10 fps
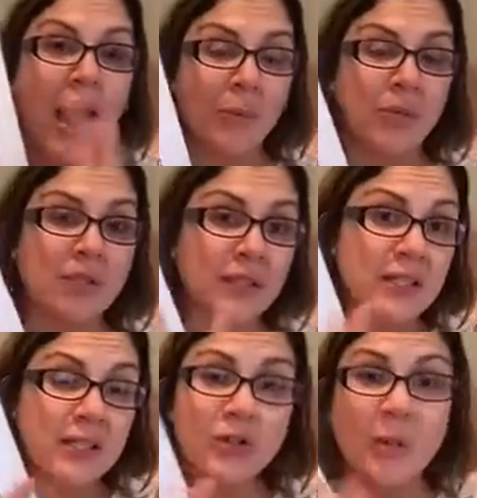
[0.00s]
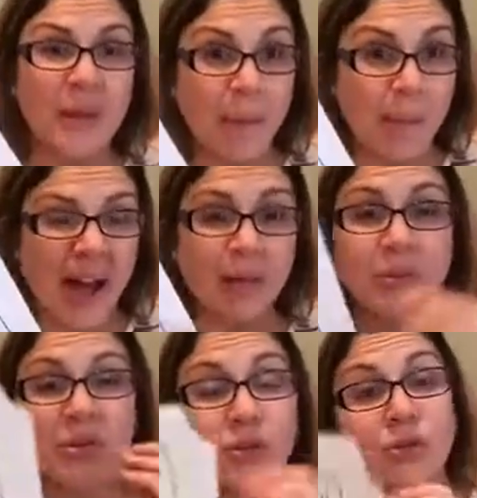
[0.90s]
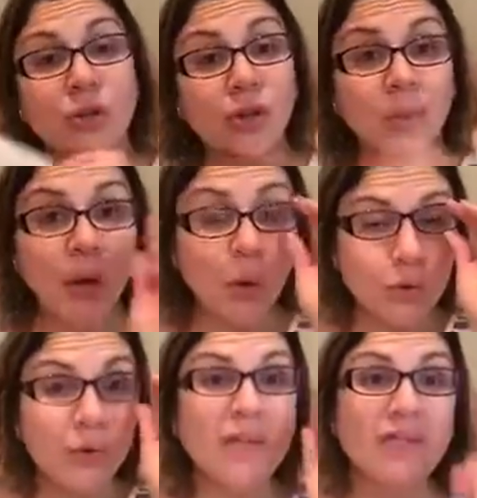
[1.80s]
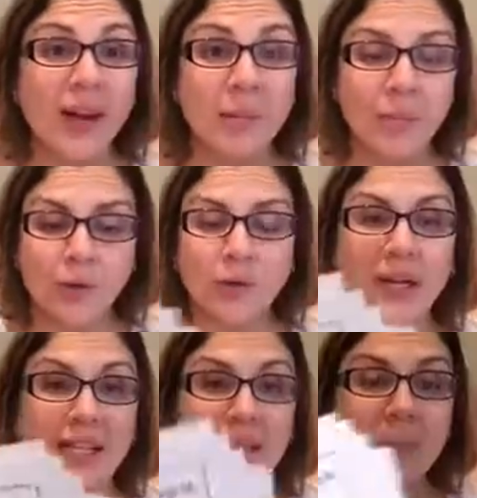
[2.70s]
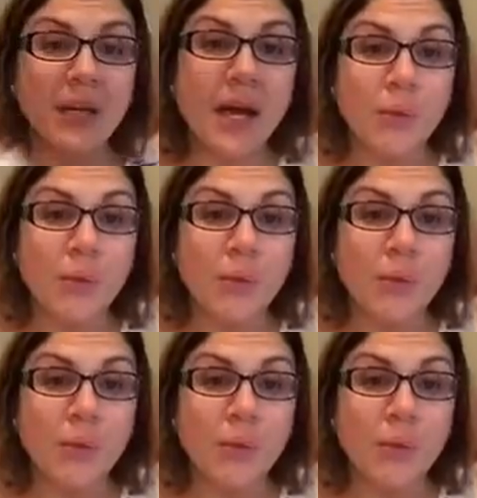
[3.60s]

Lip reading: this is going to be a math, but this is going to be also a fine motor activity,